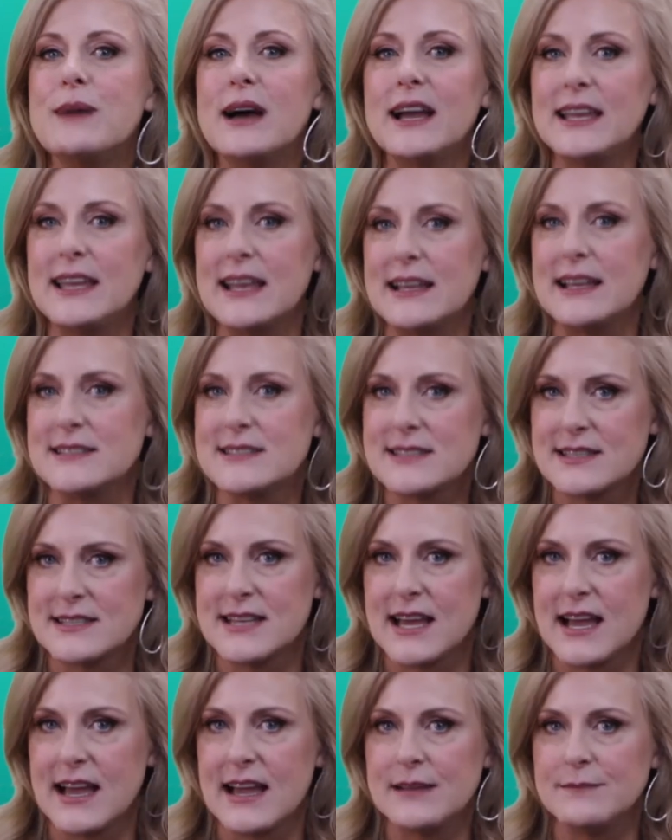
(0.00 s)
against the
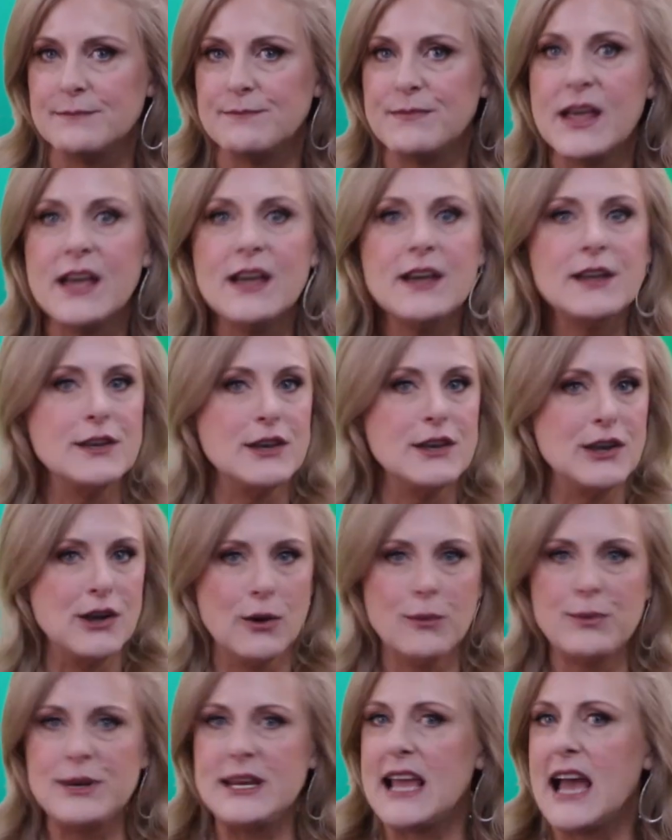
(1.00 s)
tide.
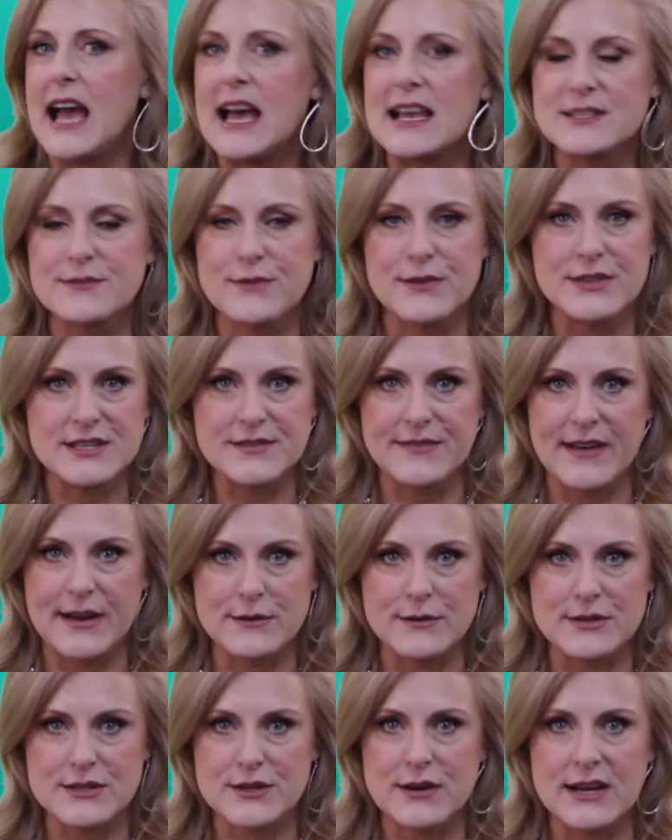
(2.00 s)
Nobody asked for this
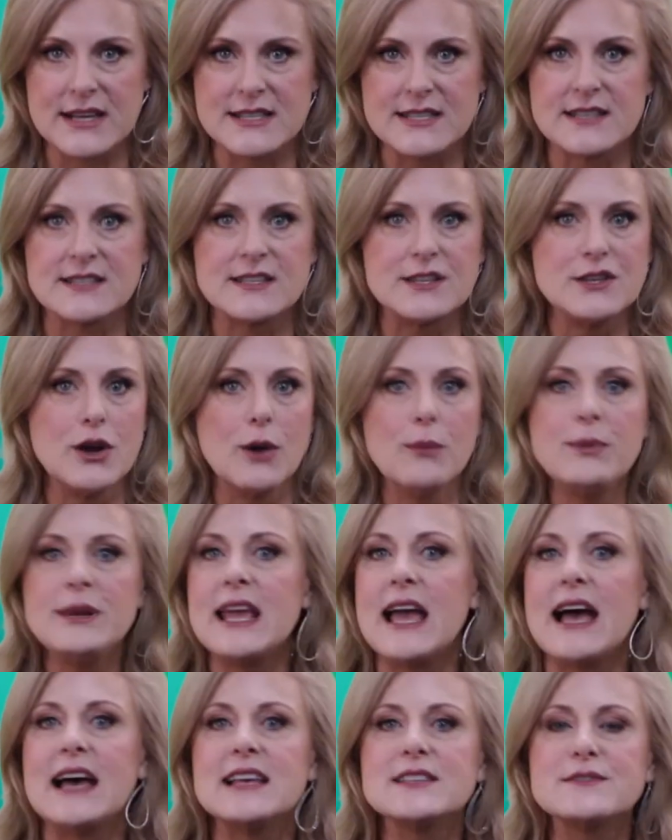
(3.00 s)
virus crisis. Nobody
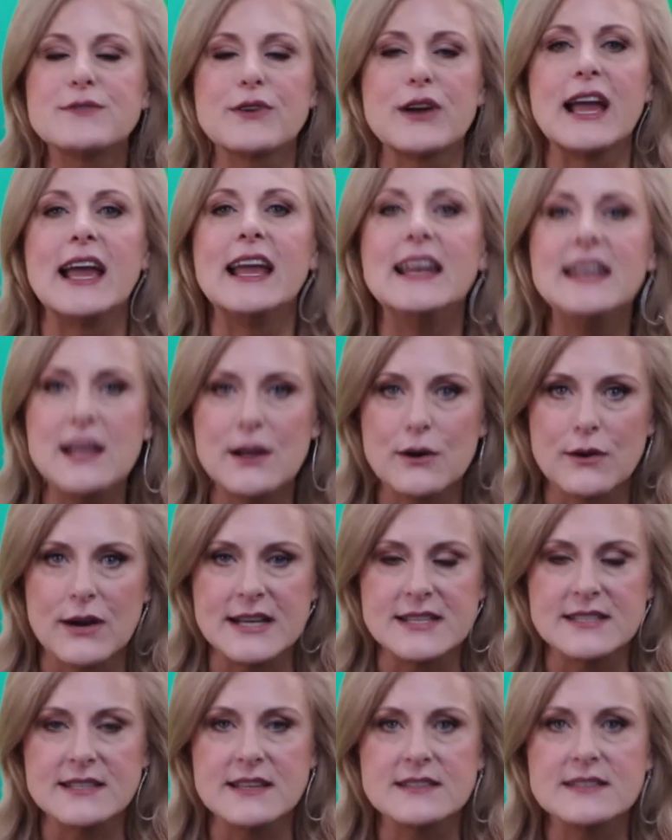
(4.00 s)
asked for any
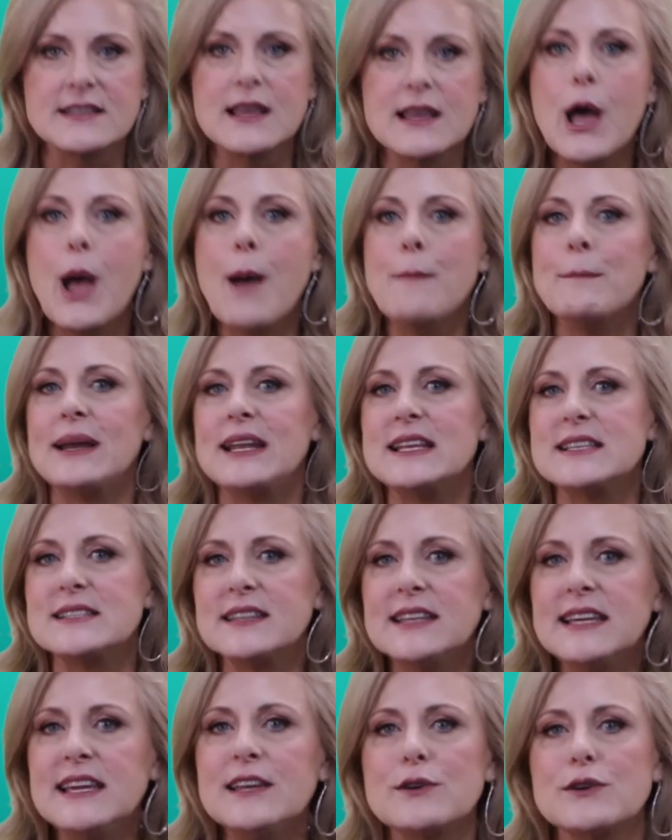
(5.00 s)
crisis. But as
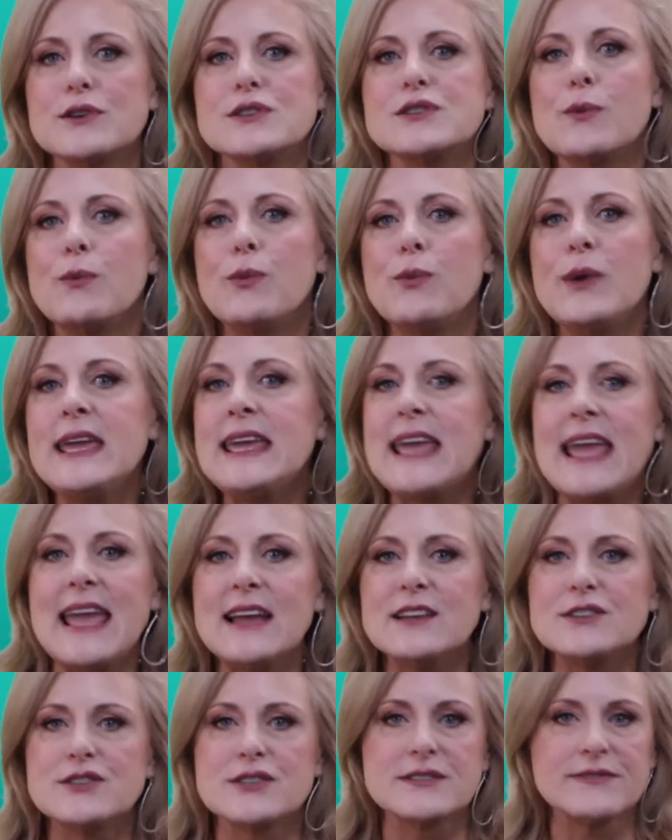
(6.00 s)
leaders, we
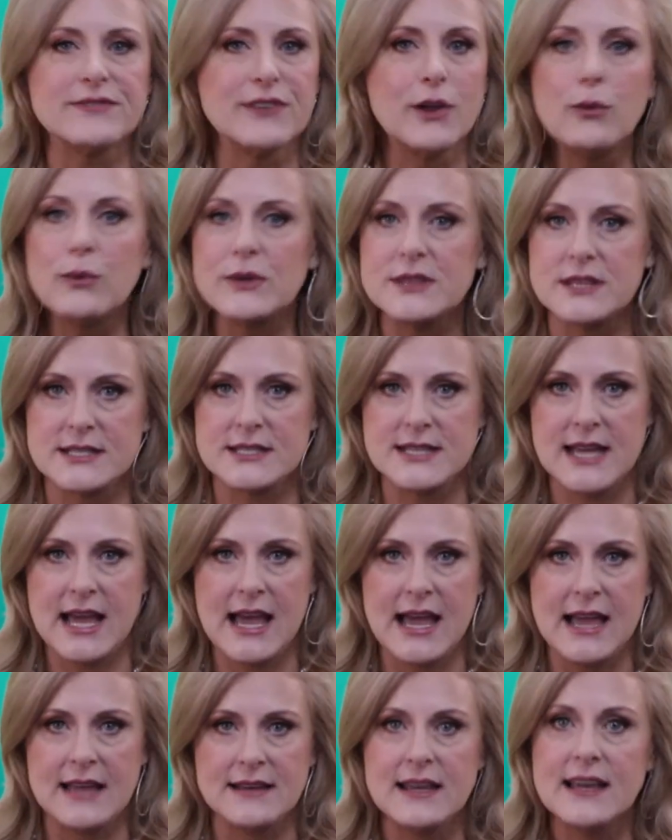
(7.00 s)
can't just float with the
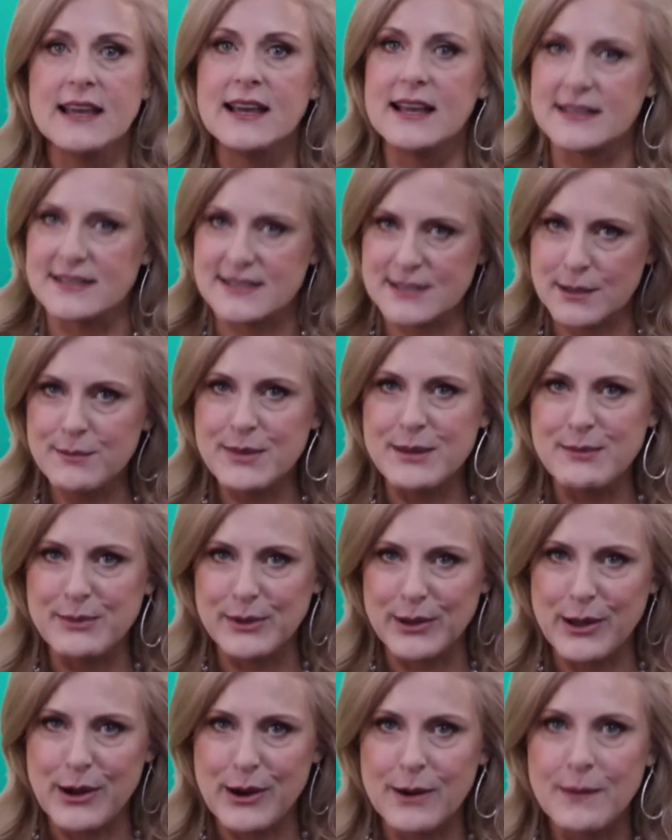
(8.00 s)
tide, and some people
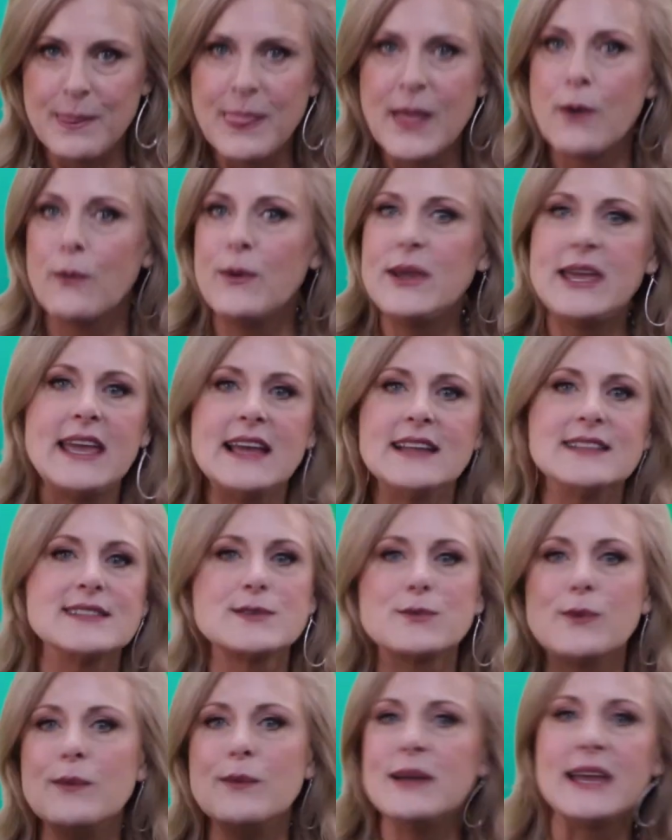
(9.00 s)
are. We can't
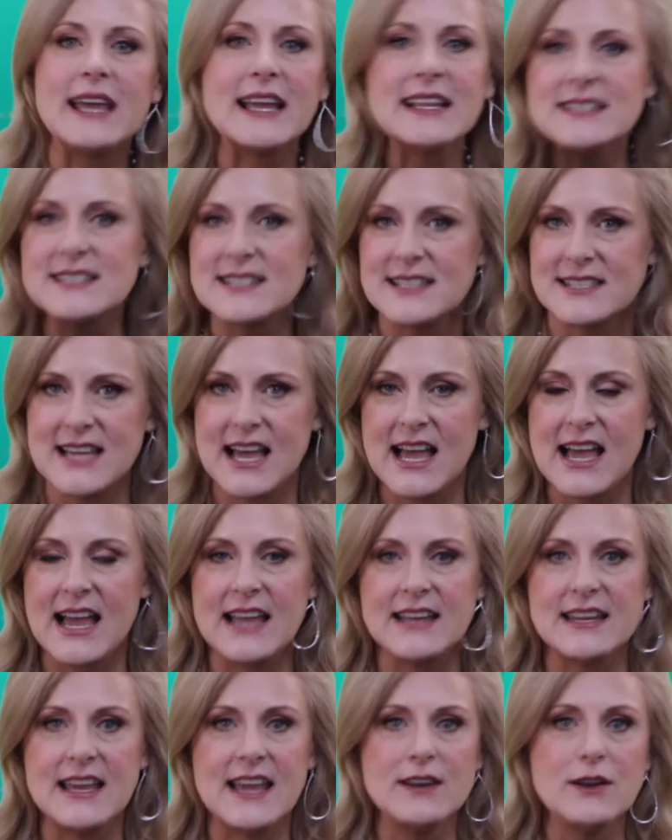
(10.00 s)
swim against the
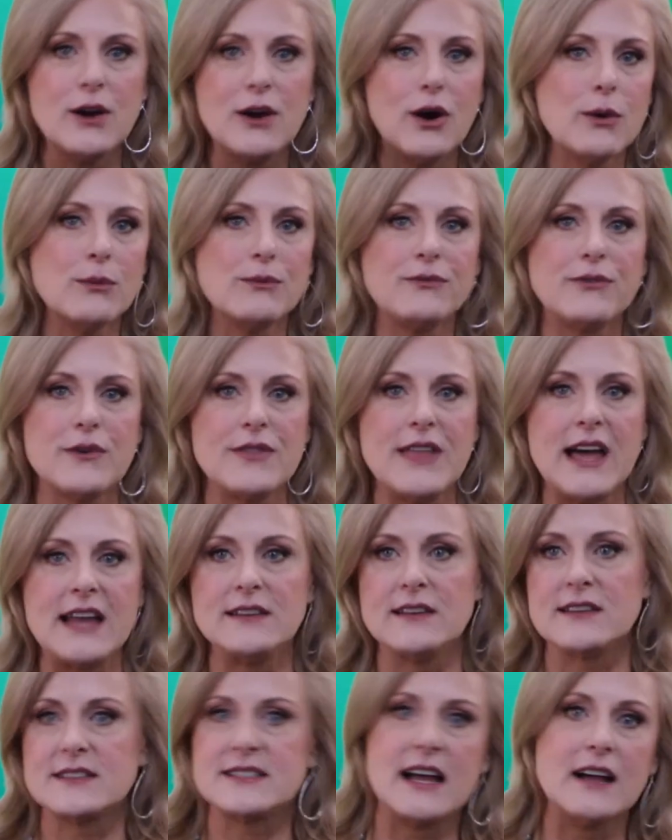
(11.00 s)
tide and hope for that
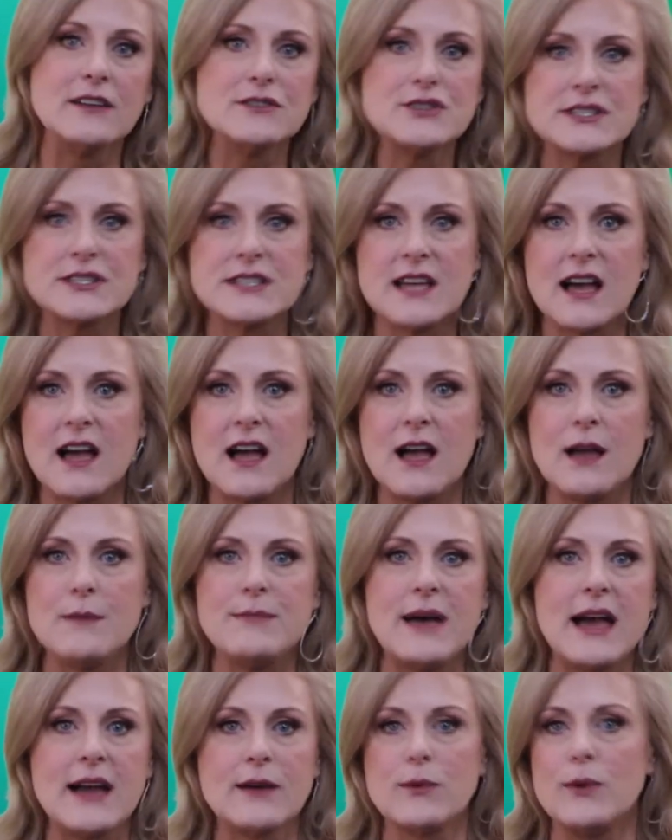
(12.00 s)
nostalgic time
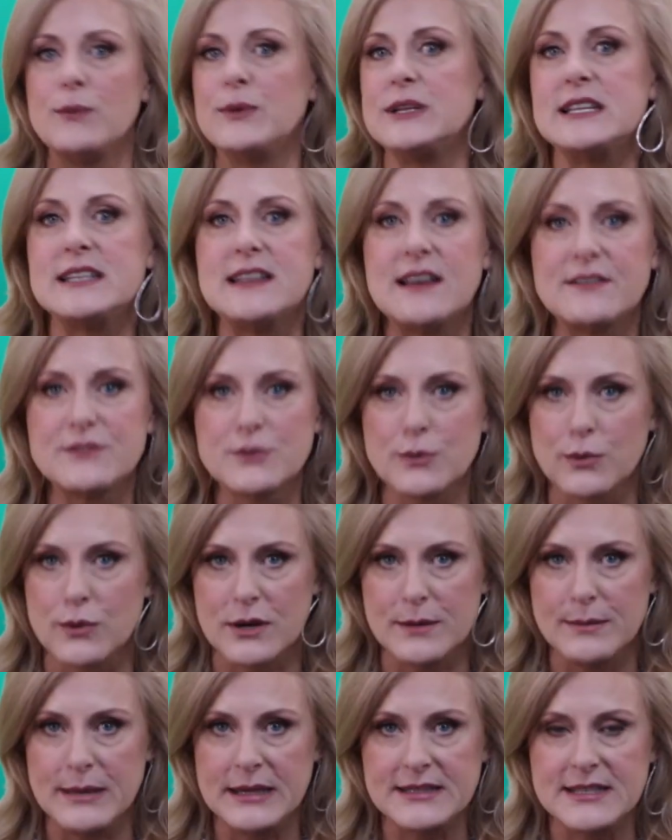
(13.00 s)
back when we didn't have to worry
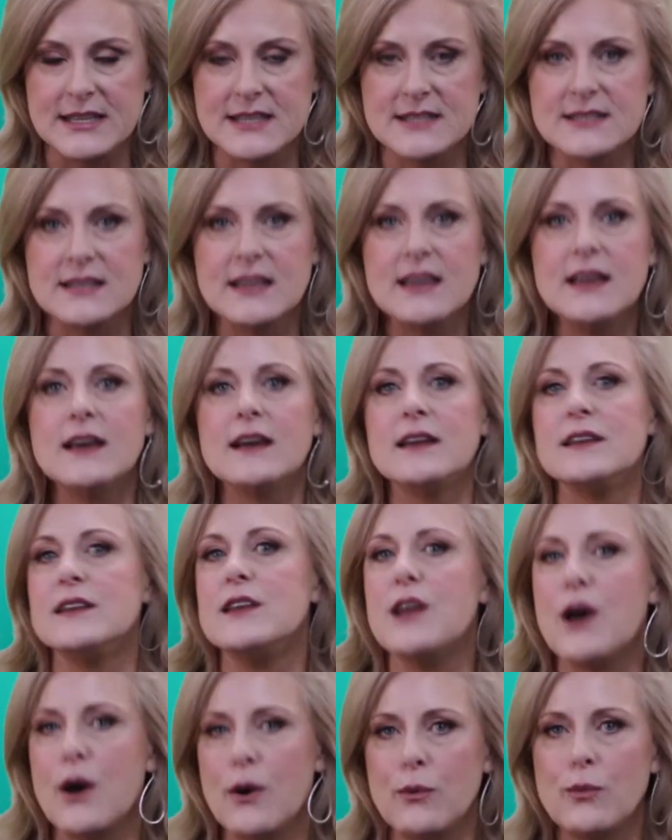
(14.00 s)
about this.
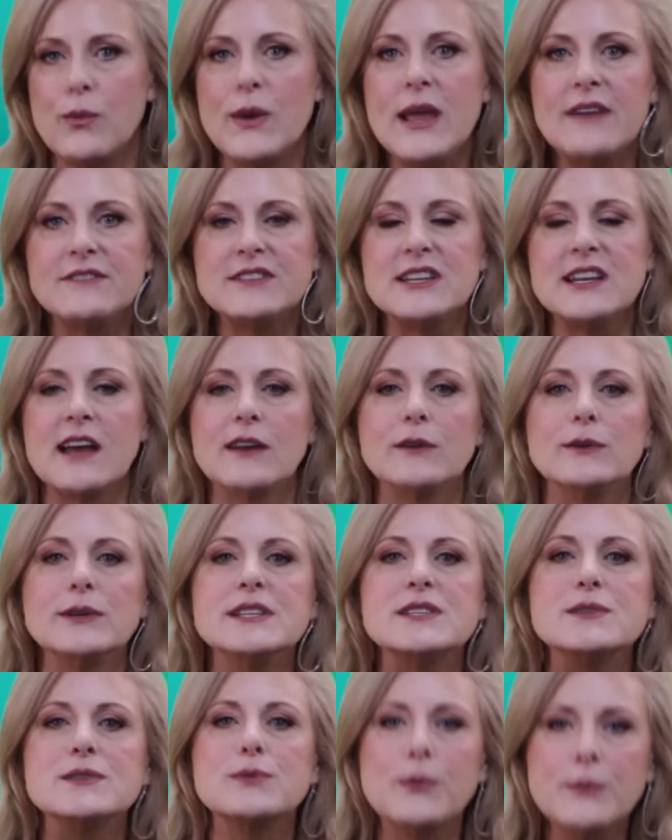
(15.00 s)
No, we have to not only
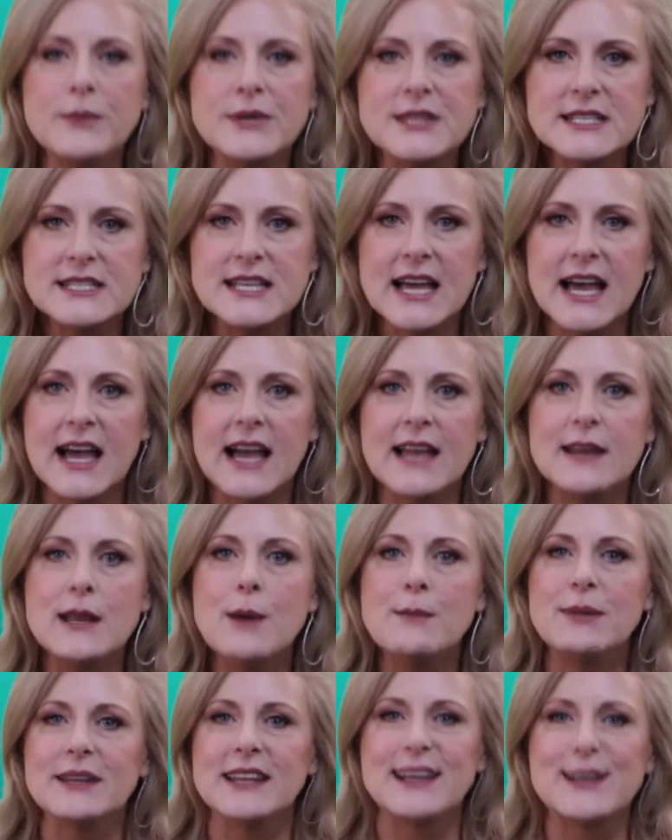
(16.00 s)
swim with the tide,
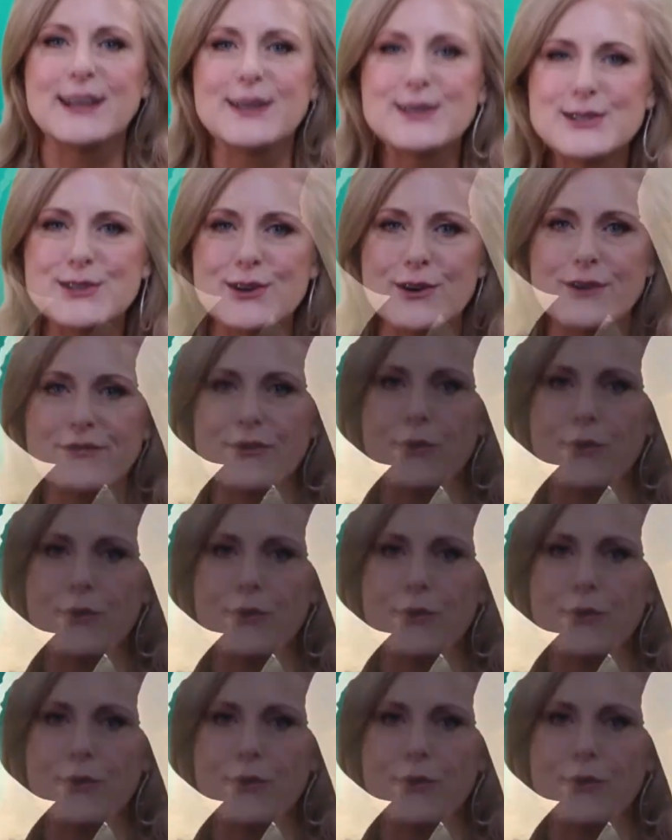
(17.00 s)
but like a surfer,